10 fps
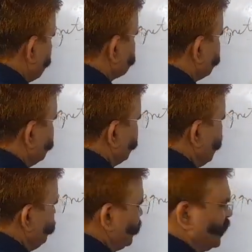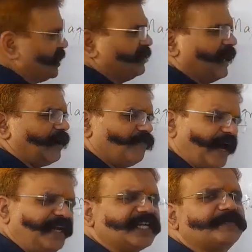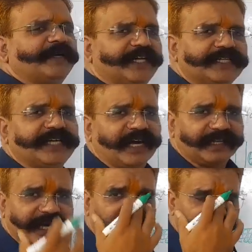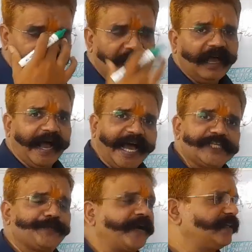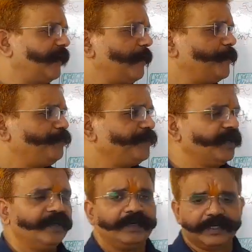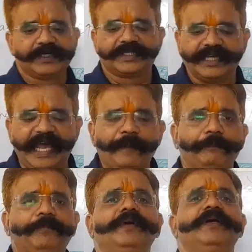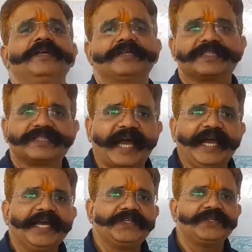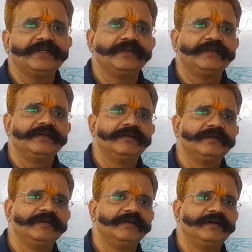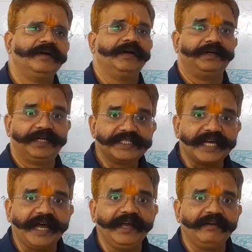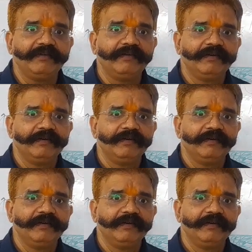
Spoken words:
are certain methods, there are various methods are there as per the shape, size, design